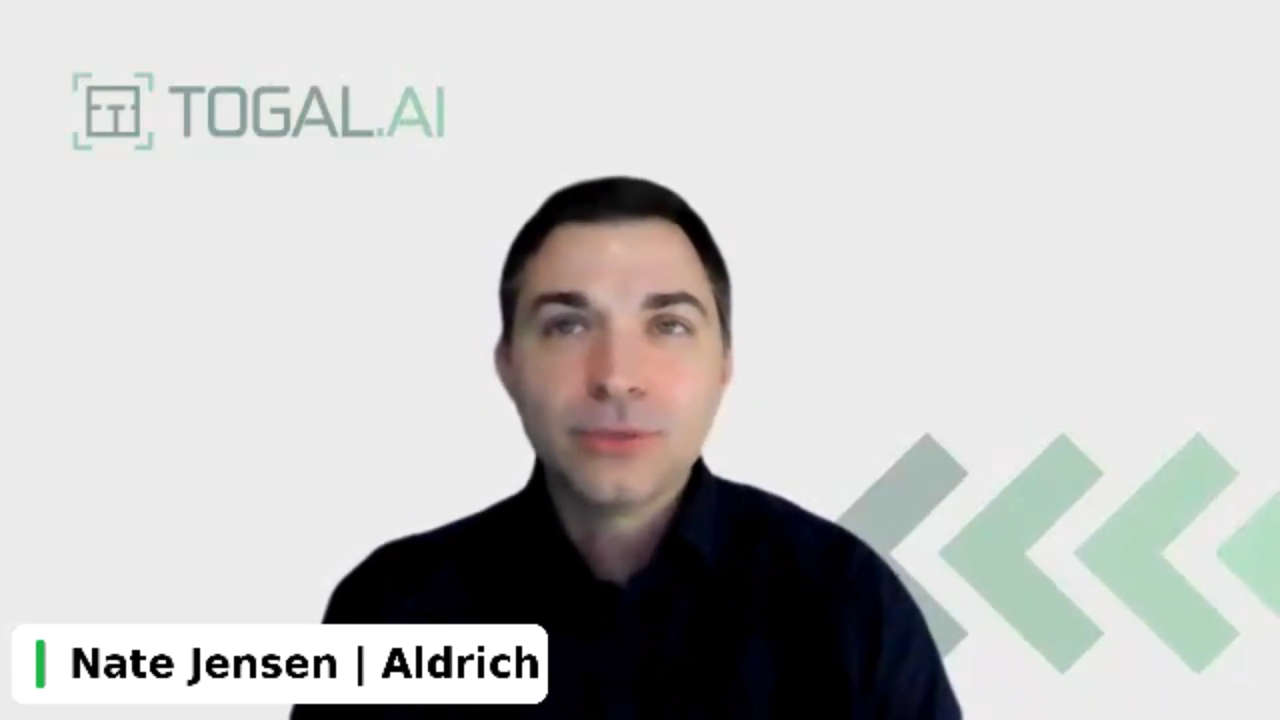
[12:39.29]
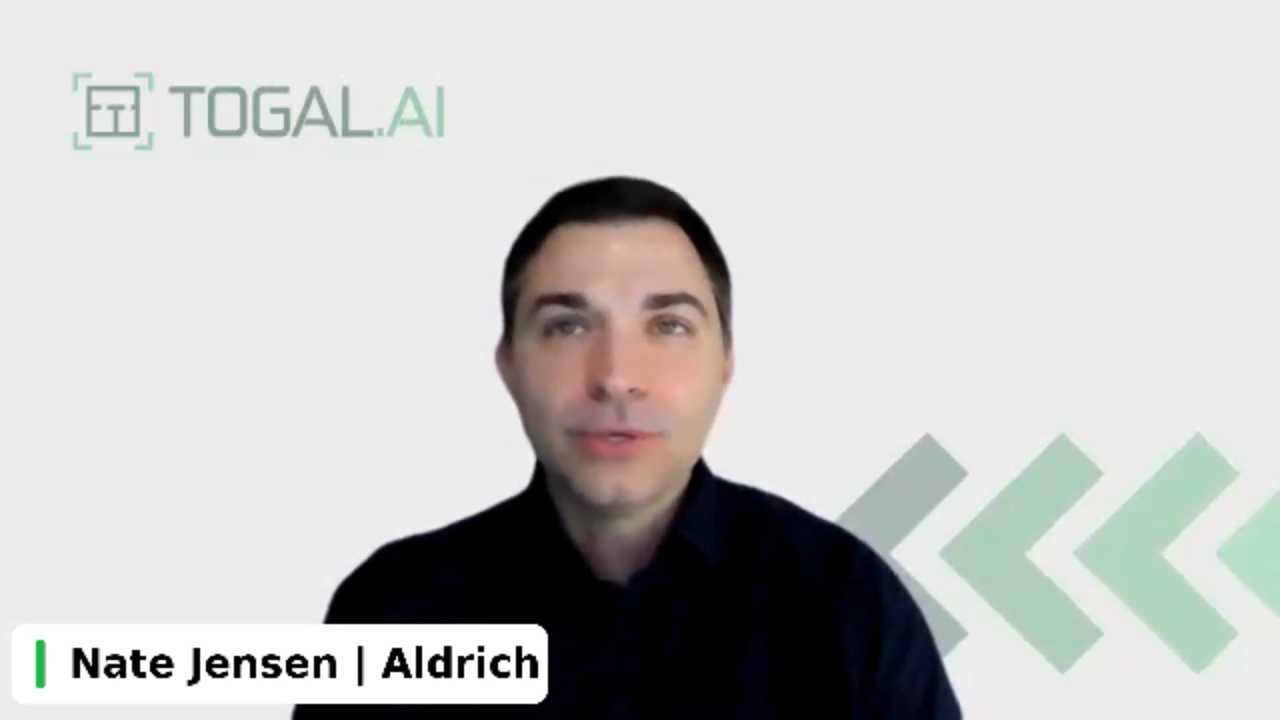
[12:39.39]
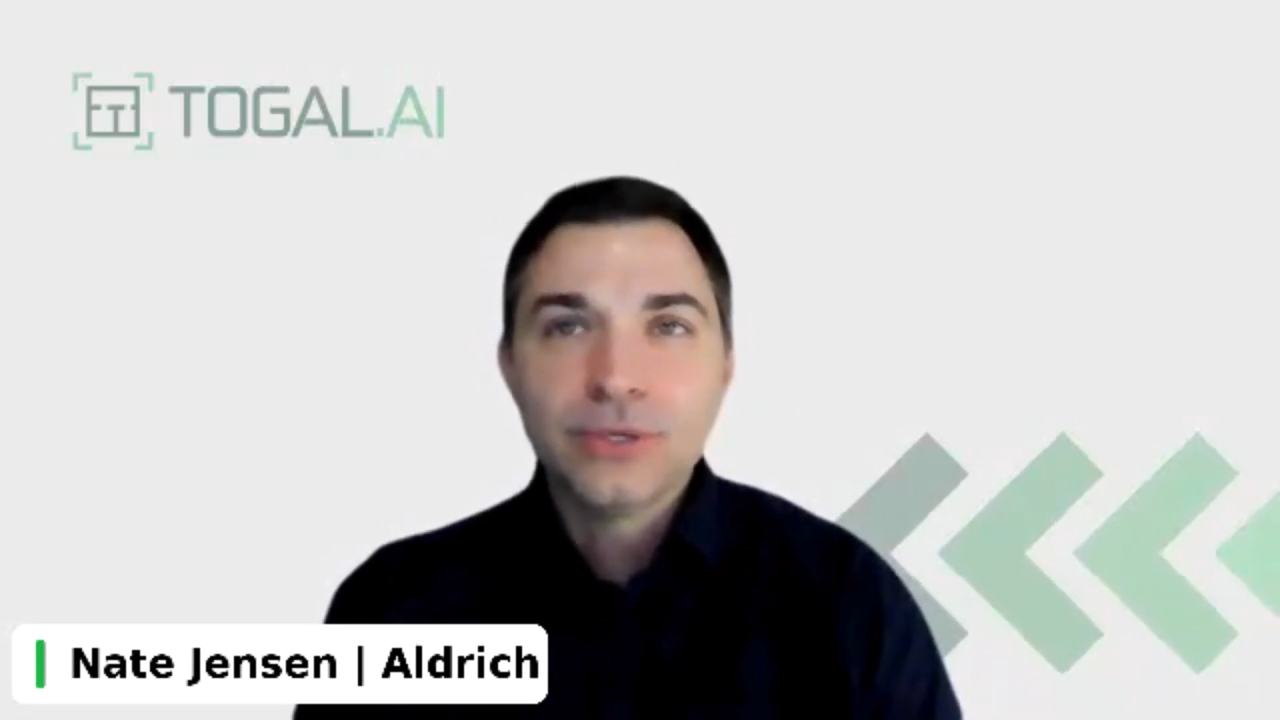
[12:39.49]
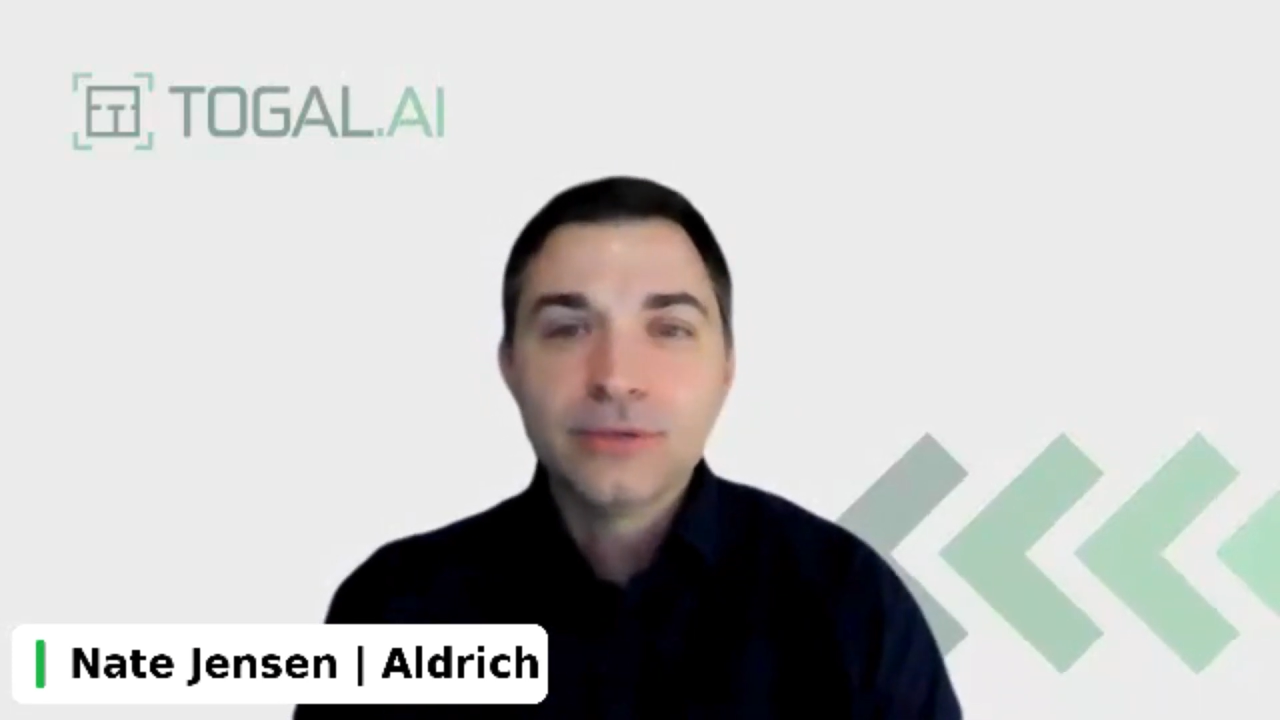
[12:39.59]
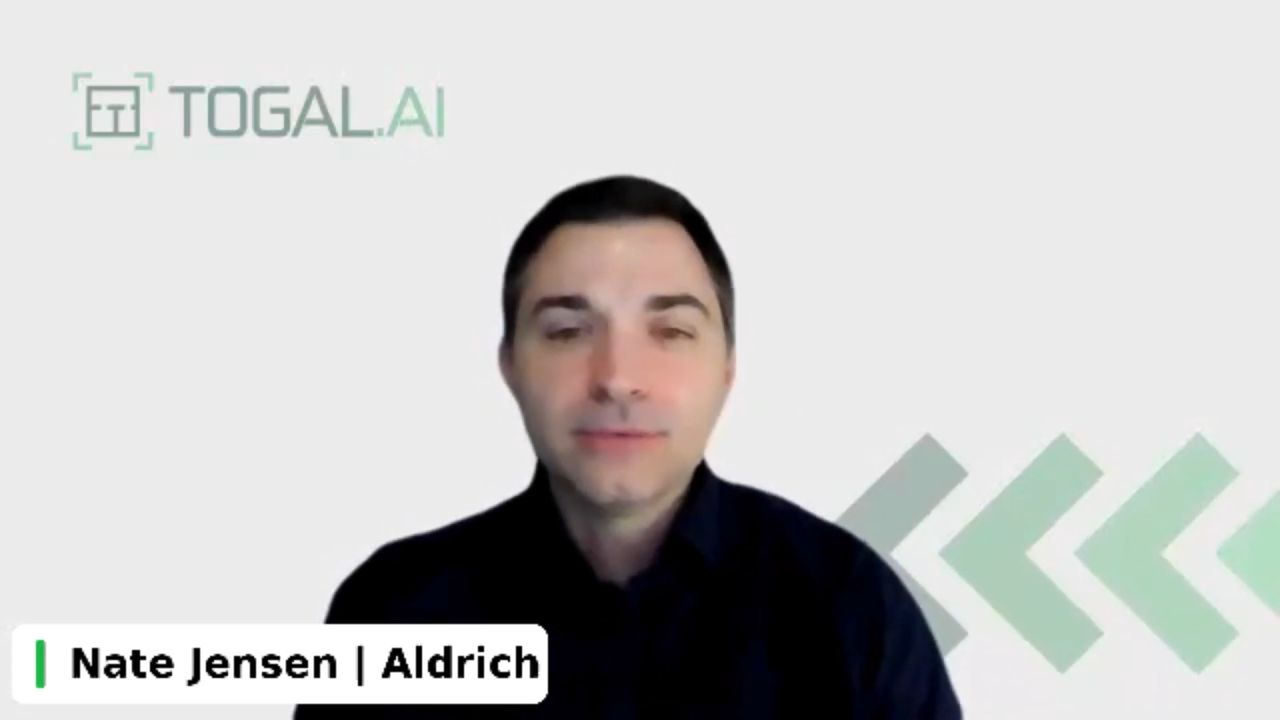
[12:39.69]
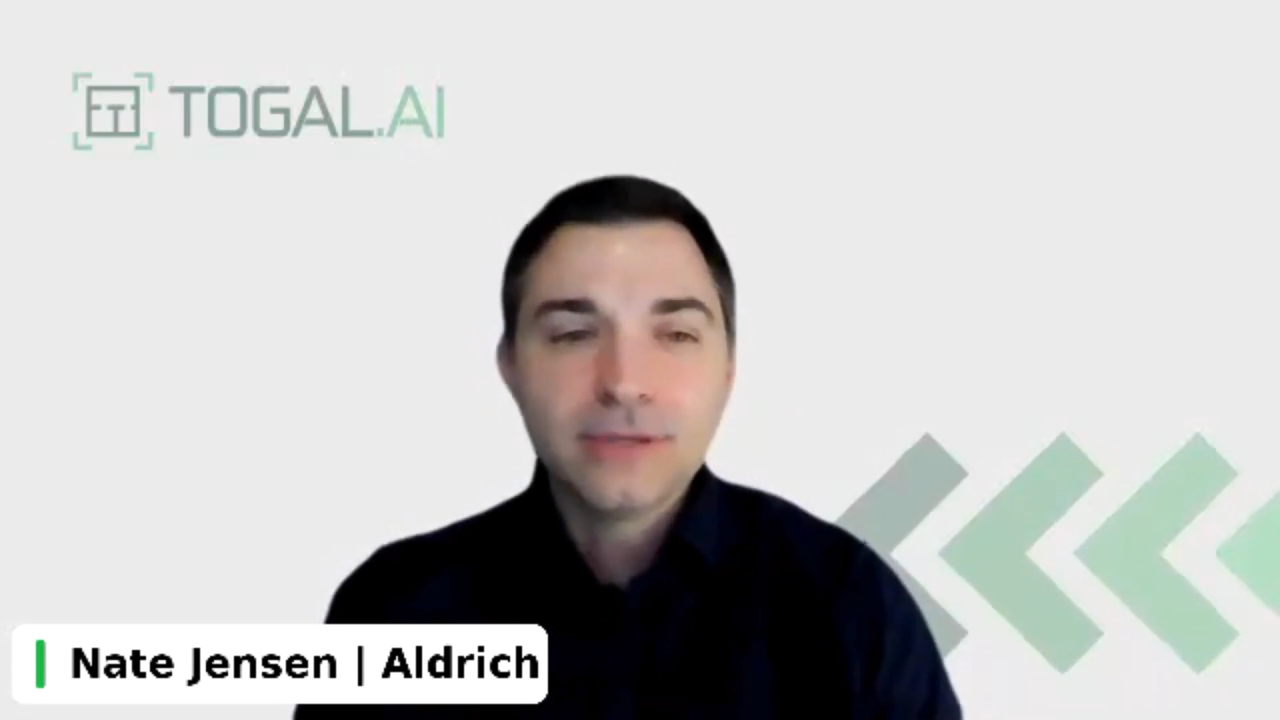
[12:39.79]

opinion.